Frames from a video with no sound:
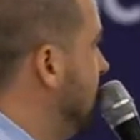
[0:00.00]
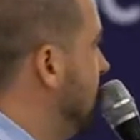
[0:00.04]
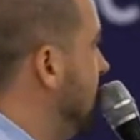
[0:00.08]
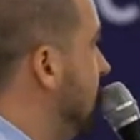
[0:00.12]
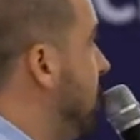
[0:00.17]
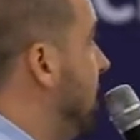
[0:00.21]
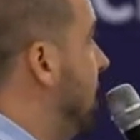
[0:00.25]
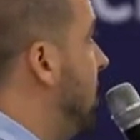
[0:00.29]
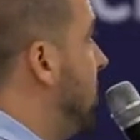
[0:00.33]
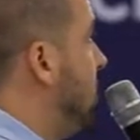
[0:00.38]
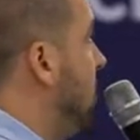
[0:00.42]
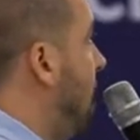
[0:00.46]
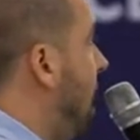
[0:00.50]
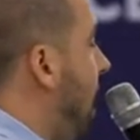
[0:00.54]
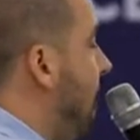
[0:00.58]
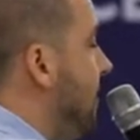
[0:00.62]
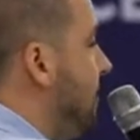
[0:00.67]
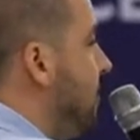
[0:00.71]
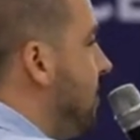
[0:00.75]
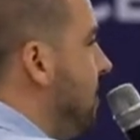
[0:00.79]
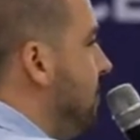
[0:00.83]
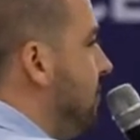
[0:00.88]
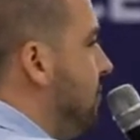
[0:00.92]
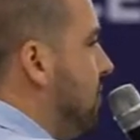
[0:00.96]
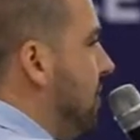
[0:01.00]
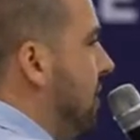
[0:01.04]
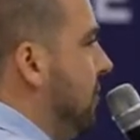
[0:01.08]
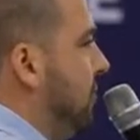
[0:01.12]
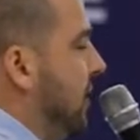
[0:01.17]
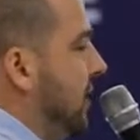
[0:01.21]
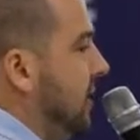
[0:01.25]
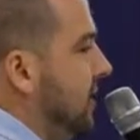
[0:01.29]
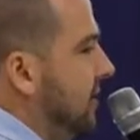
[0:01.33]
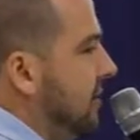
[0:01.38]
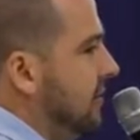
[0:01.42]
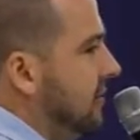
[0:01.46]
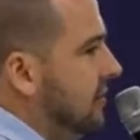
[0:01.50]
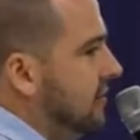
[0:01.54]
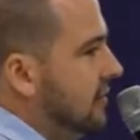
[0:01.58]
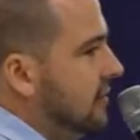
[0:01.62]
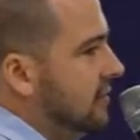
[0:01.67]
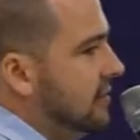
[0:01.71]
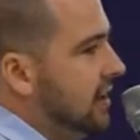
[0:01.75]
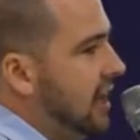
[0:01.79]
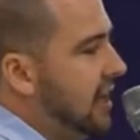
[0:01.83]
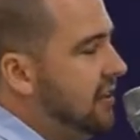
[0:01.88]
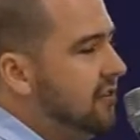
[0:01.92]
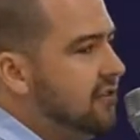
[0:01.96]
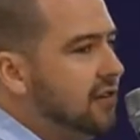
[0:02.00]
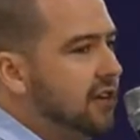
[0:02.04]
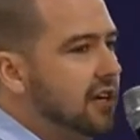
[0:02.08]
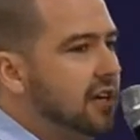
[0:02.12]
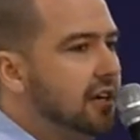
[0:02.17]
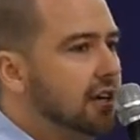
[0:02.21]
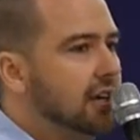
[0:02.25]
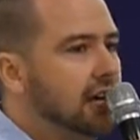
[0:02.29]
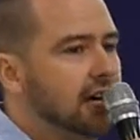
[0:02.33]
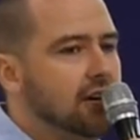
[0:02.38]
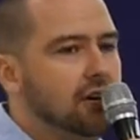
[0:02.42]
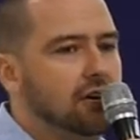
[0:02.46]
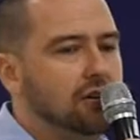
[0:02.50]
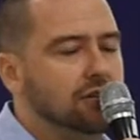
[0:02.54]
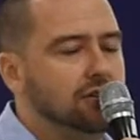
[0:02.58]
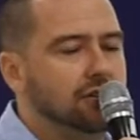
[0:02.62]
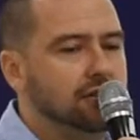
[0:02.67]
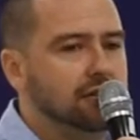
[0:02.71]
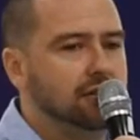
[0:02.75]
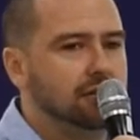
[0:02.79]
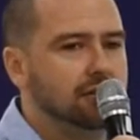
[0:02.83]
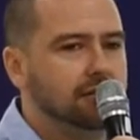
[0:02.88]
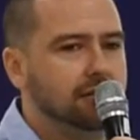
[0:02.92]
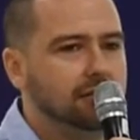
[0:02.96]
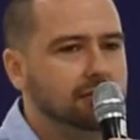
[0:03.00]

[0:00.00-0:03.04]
They might arrive at the property and see a kiosk,